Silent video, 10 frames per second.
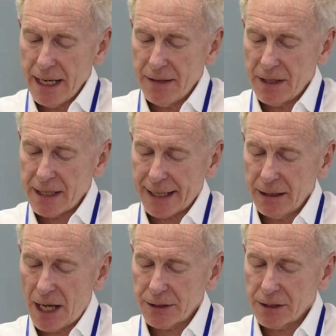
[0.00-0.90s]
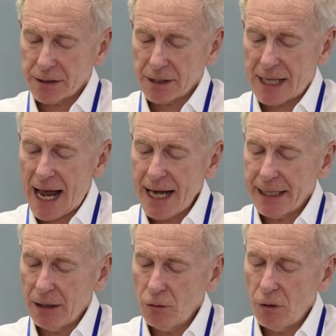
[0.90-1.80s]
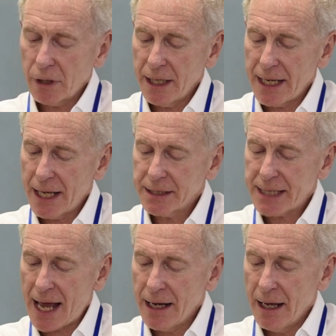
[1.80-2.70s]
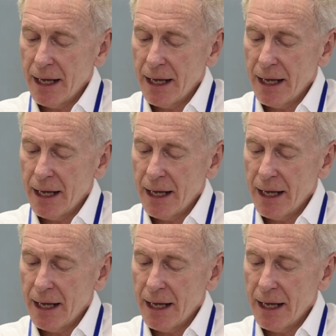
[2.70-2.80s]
In the technological society, Ellul contends that,